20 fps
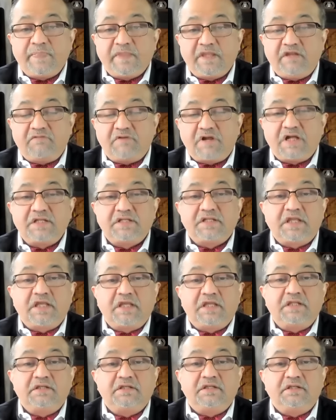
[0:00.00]
Iran
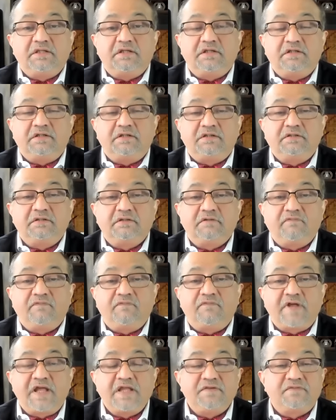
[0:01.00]
can uh,
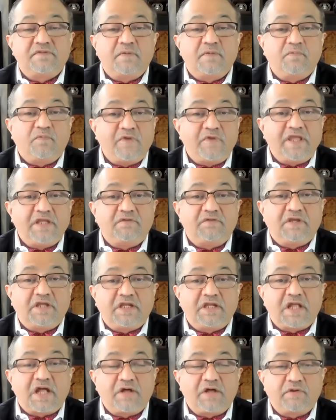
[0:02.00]
find some way to
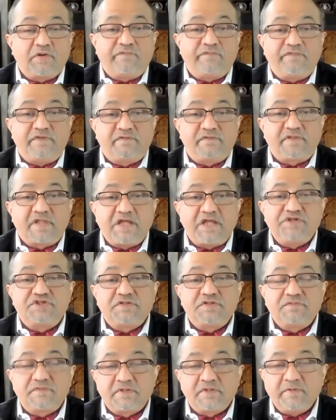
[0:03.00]
get out of the
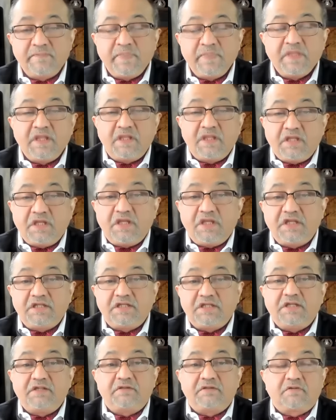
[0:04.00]
sanctions, it
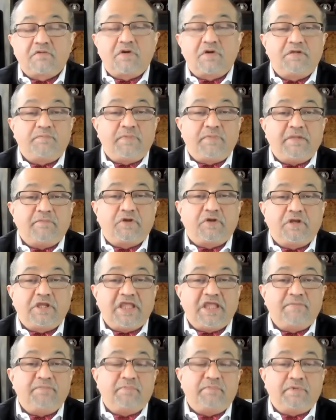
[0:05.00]
is quite
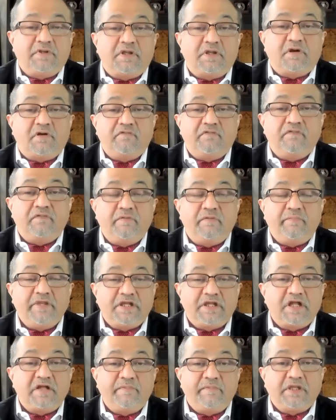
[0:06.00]
capable of
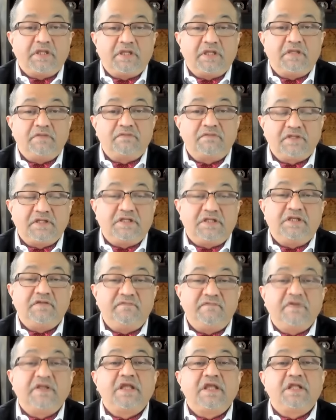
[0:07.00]
becoming a
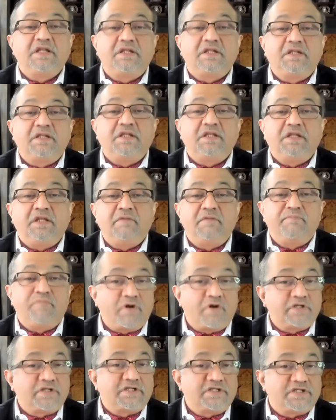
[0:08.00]
significantly
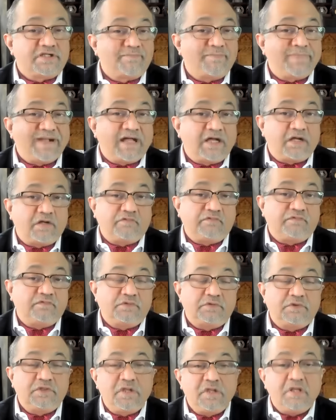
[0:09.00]
important and
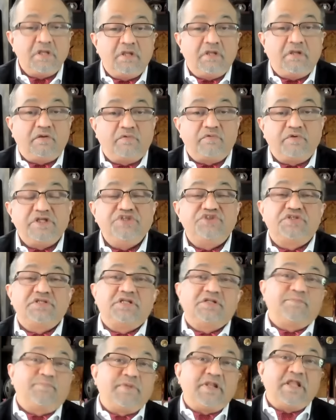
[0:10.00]
powerful
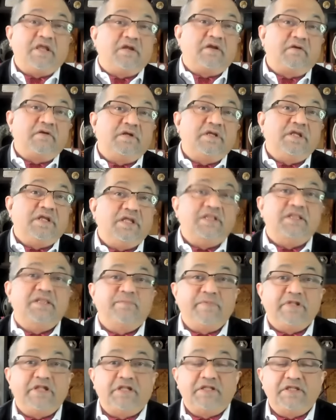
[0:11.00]
regional player in the
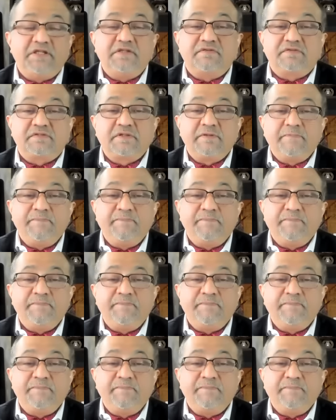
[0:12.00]
Middle East.